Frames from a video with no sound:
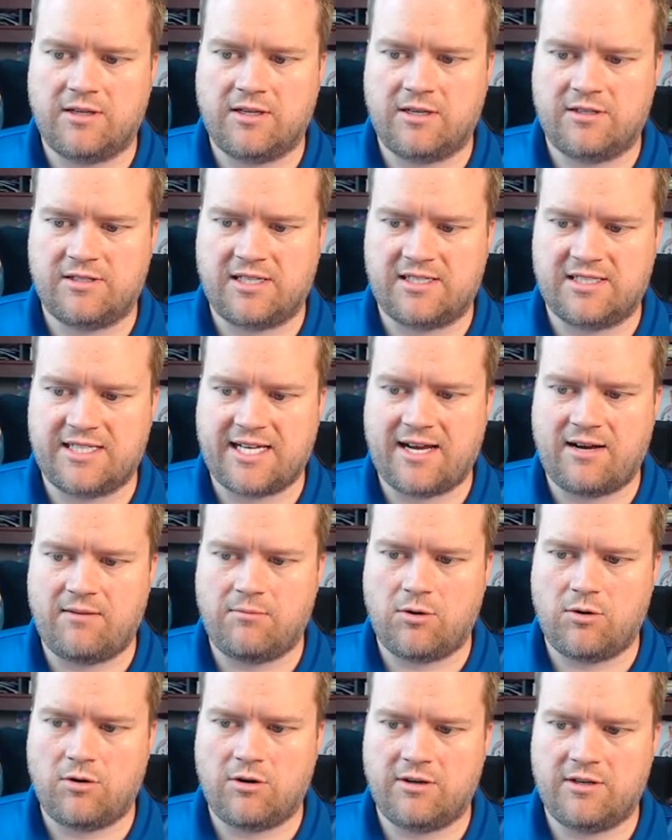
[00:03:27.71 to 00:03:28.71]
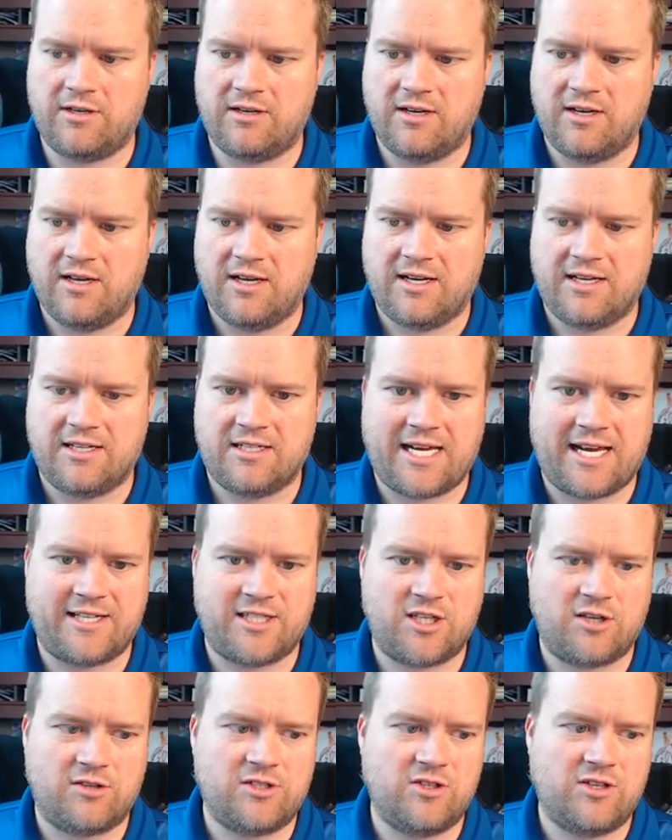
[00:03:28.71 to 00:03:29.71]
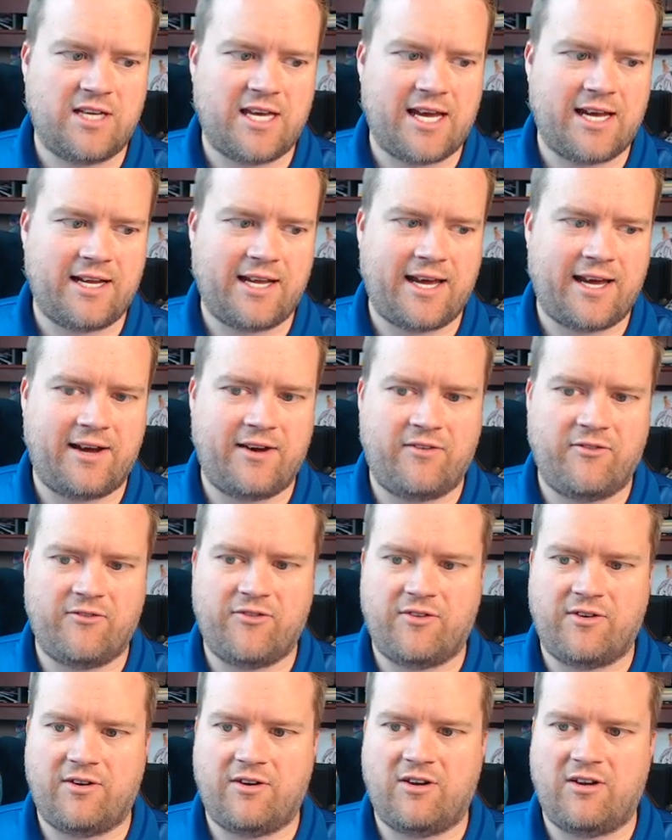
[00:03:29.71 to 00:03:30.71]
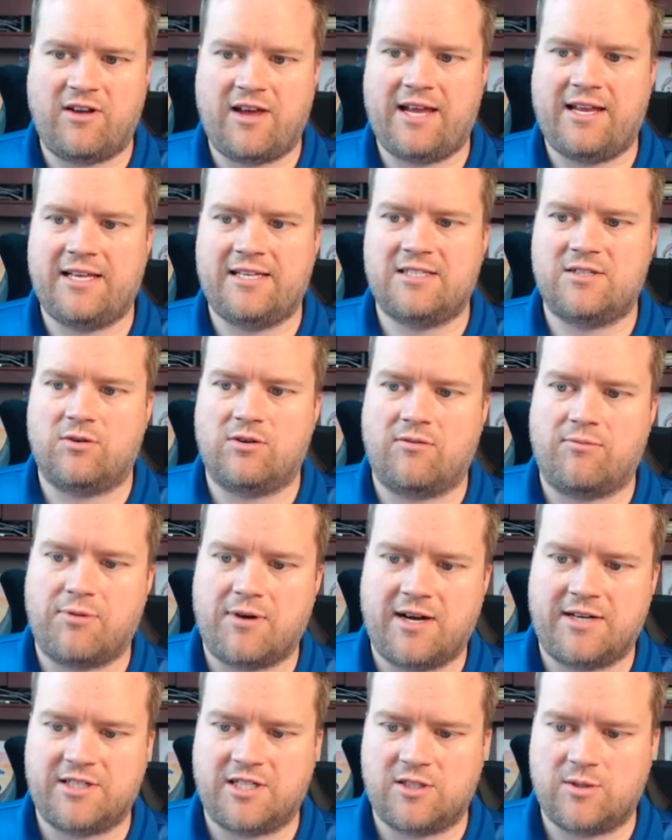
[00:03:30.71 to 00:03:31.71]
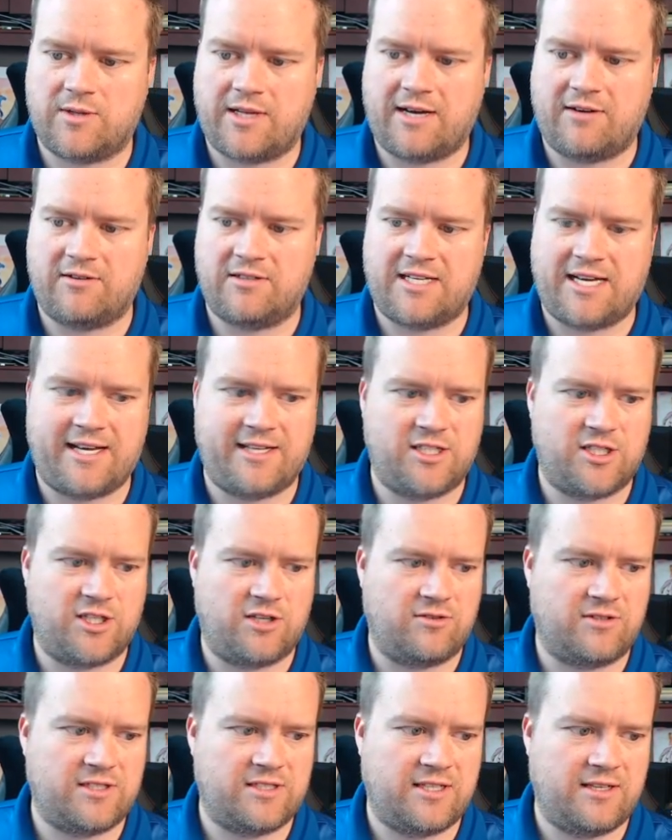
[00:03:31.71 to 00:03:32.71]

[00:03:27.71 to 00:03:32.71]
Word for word: There's a soundboard, dad jokes. You can't have any sort of projects without dad jokes.